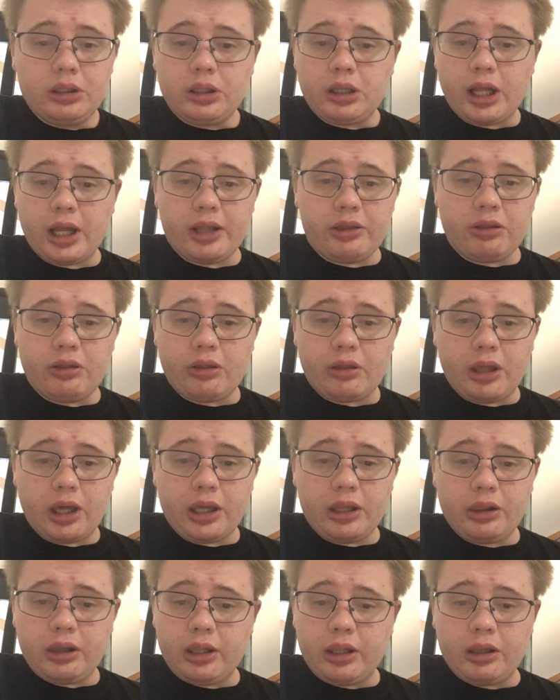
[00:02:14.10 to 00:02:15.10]
I just
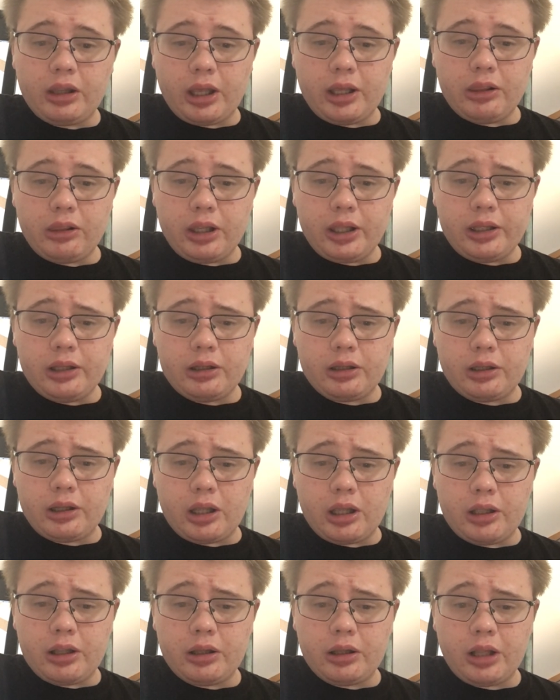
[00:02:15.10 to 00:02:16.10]
I like I like
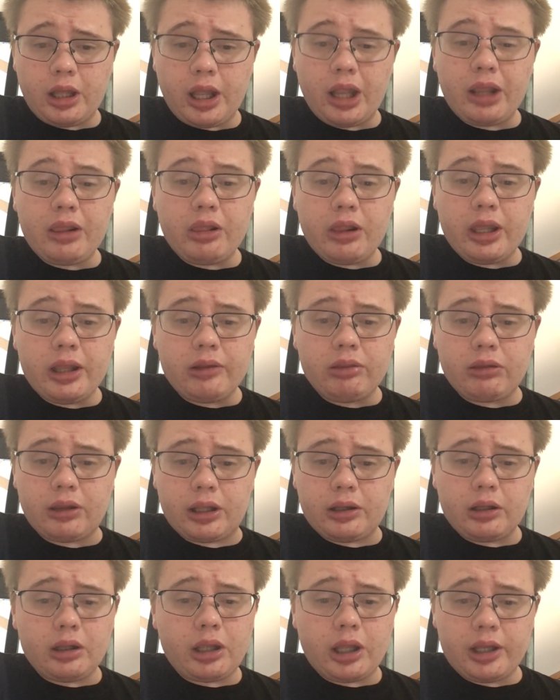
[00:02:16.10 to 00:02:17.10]
not I liked
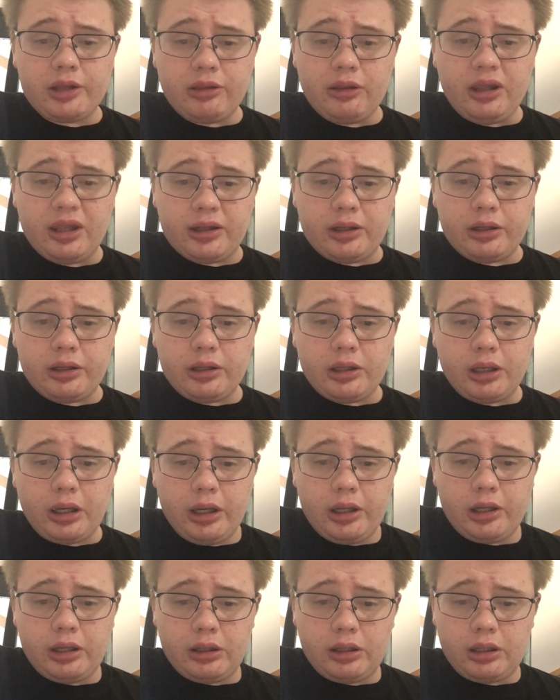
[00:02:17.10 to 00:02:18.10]
it. I did
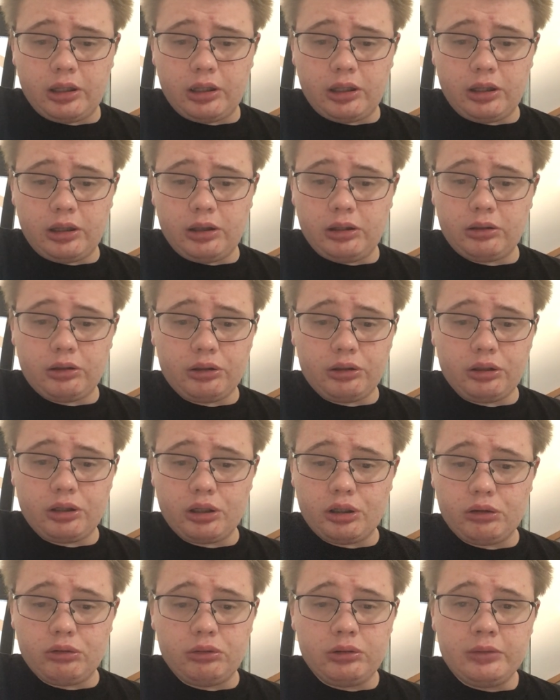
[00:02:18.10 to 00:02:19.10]
and, and you
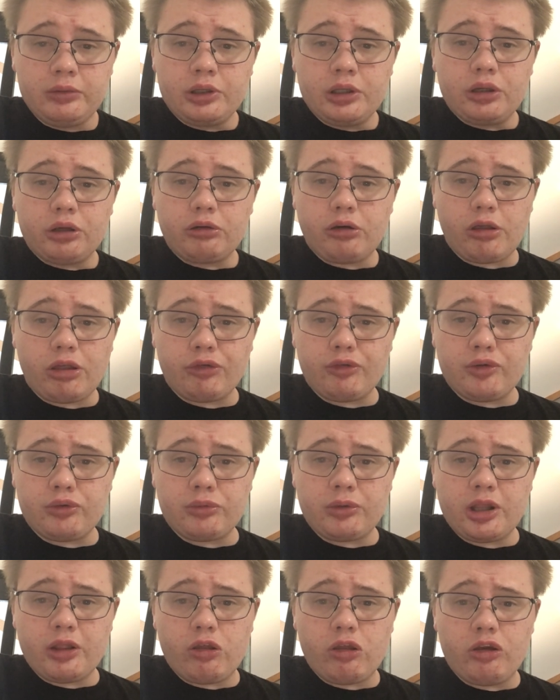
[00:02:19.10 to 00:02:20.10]
know, Christopher
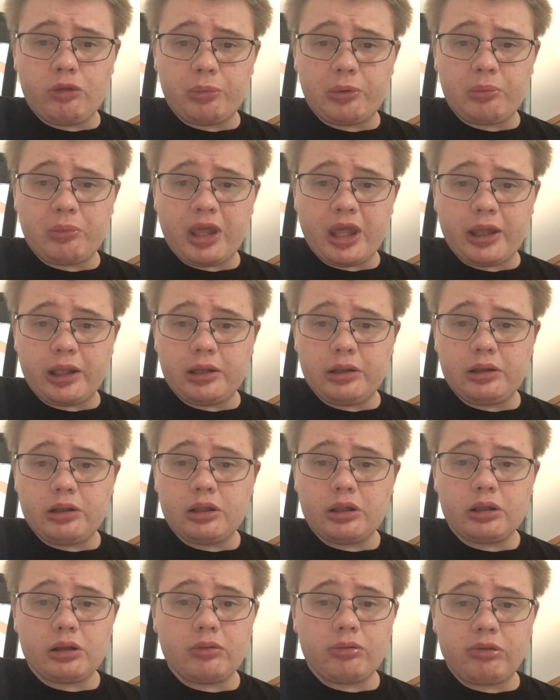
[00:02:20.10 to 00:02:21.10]
Reeves Superman
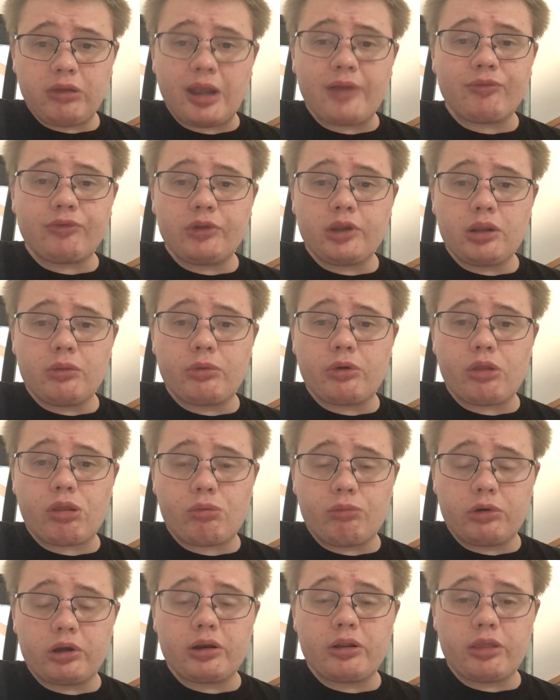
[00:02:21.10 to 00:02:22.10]
definitely was
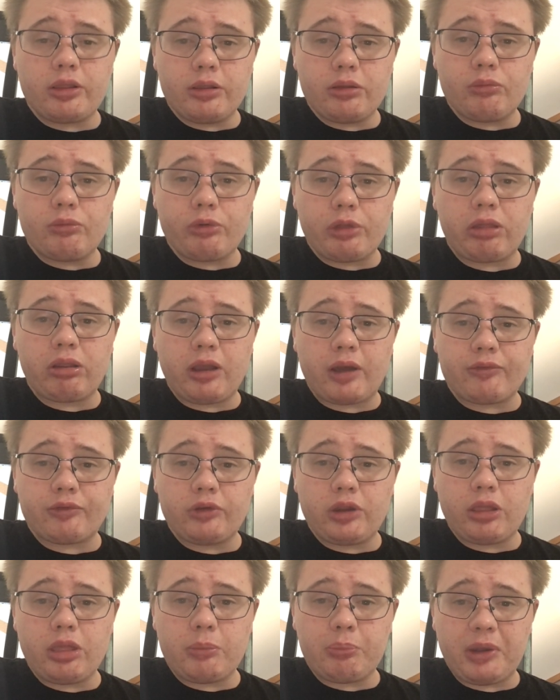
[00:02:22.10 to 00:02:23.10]
one of was
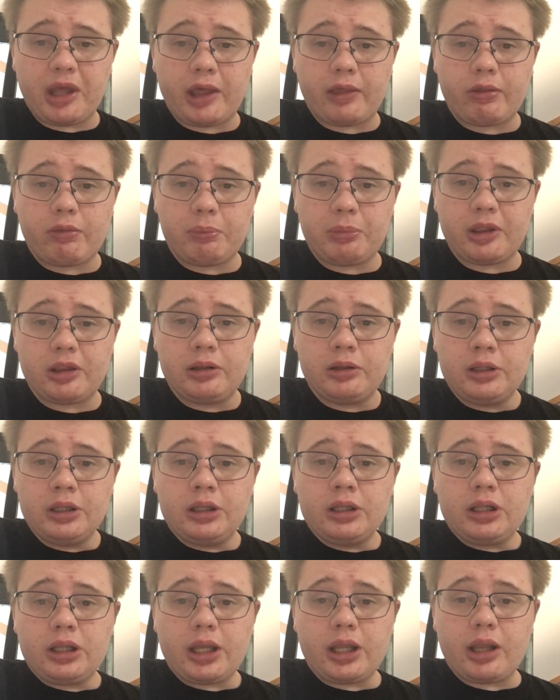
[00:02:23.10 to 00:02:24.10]
definitely the best. Be
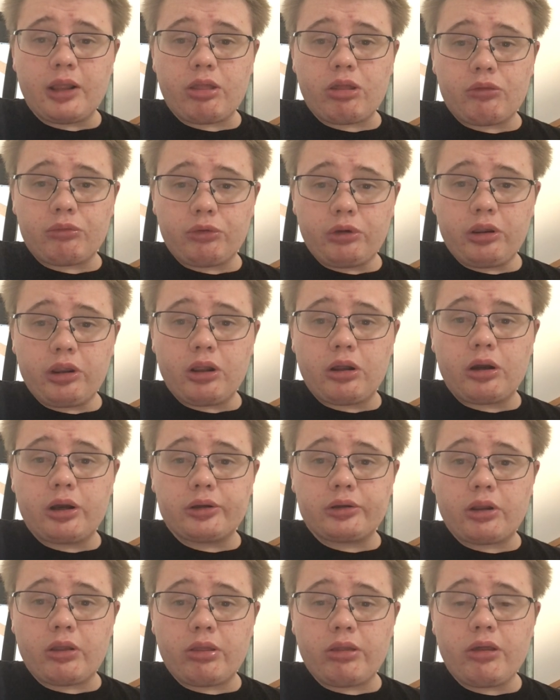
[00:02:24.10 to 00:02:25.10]
and it's a really
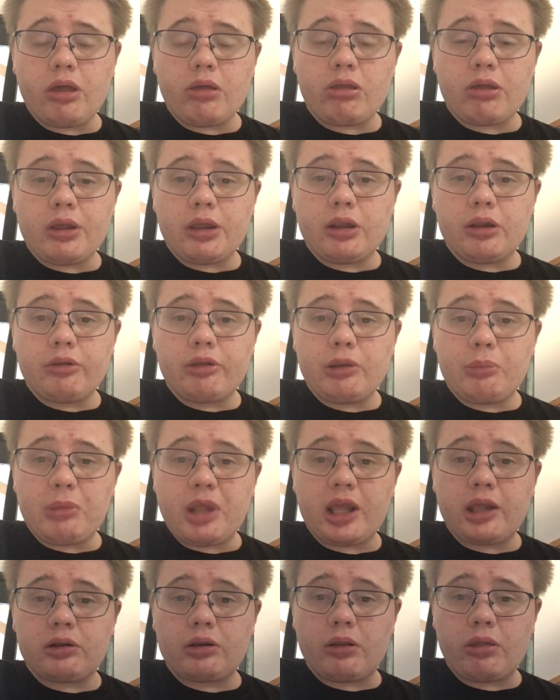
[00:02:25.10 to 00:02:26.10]
hard decision to
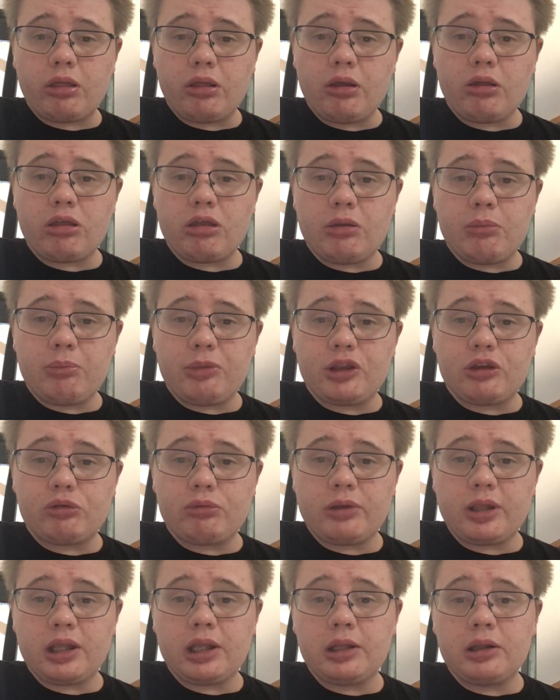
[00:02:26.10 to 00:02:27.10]
make a decision
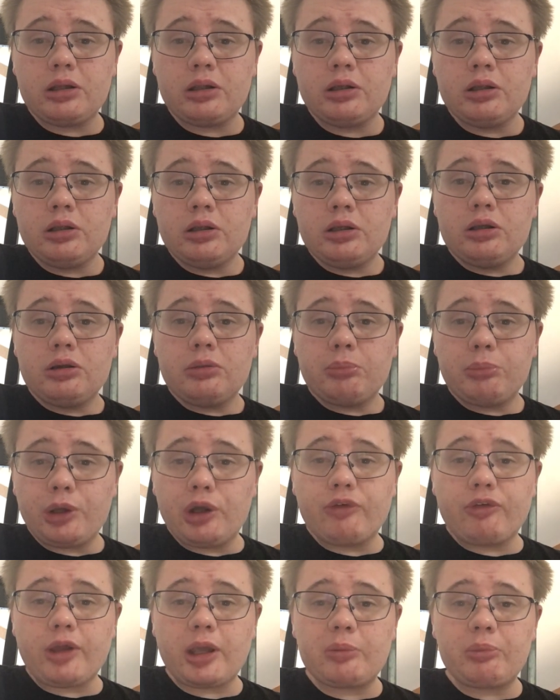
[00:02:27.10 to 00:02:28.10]
between
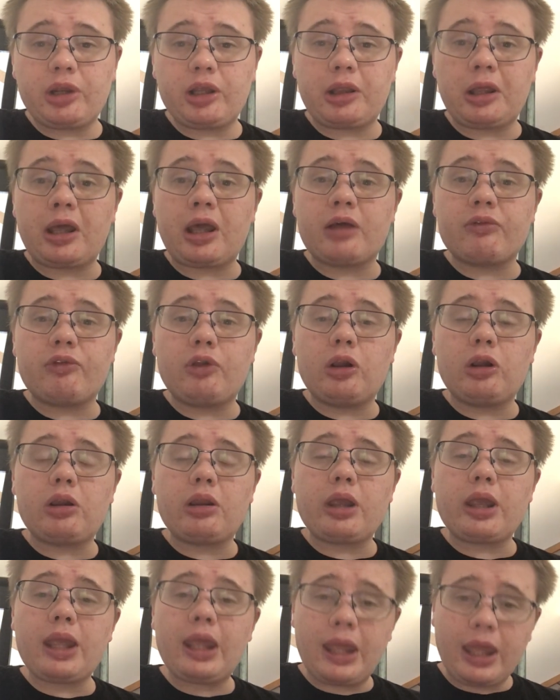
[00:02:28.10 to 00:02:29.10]
both Henry Cavill
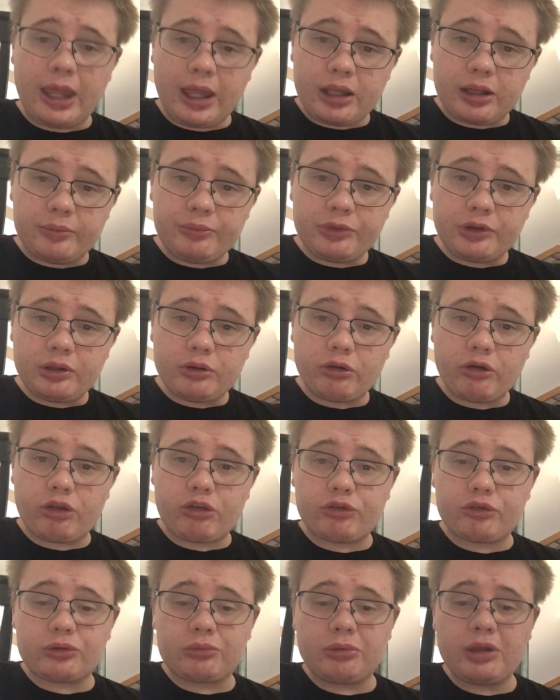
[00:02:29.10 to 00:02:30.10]
and
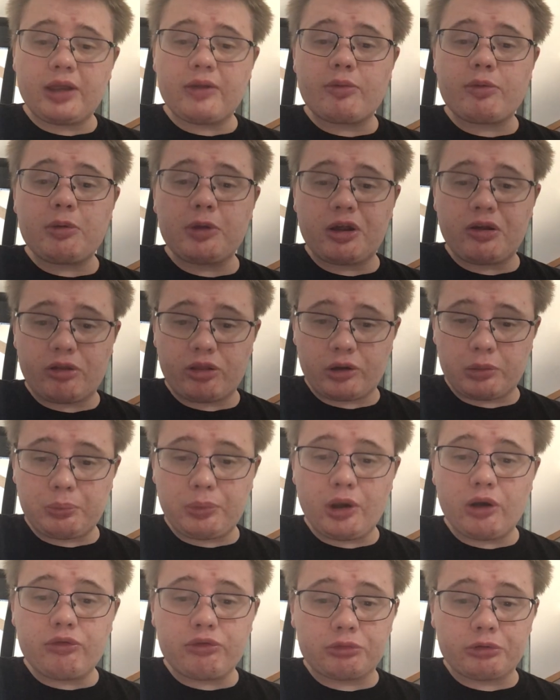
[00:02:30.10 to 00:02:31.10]
Christopher Reeves because they're
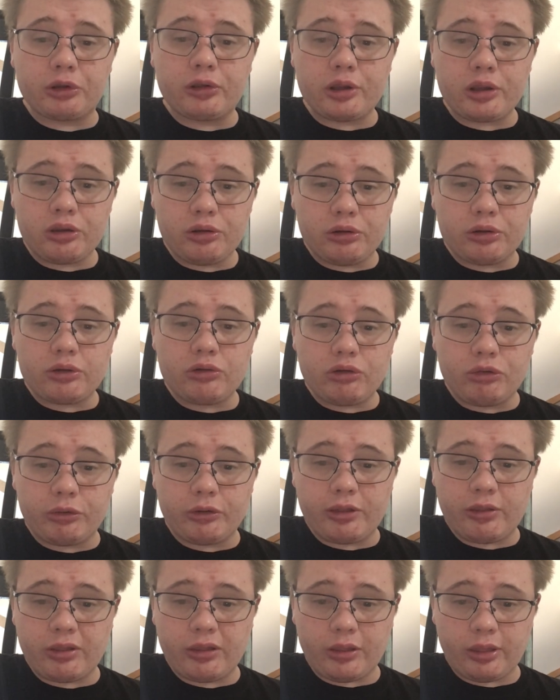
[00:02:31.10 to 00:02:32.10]
both really good
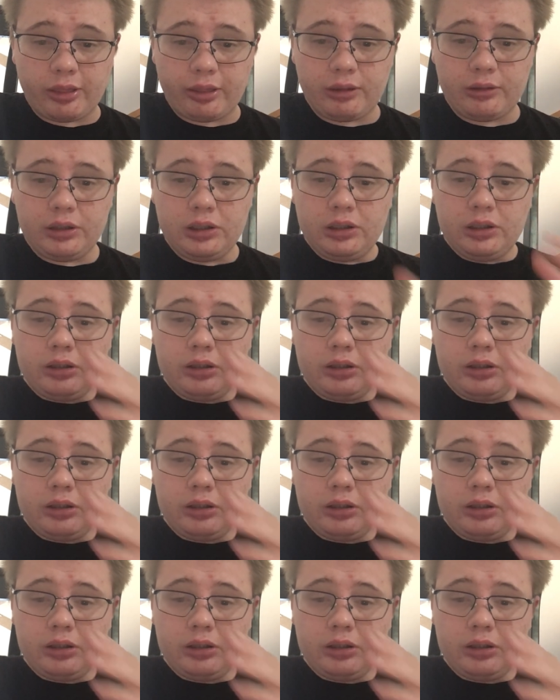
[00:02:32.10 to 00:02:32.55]
choices.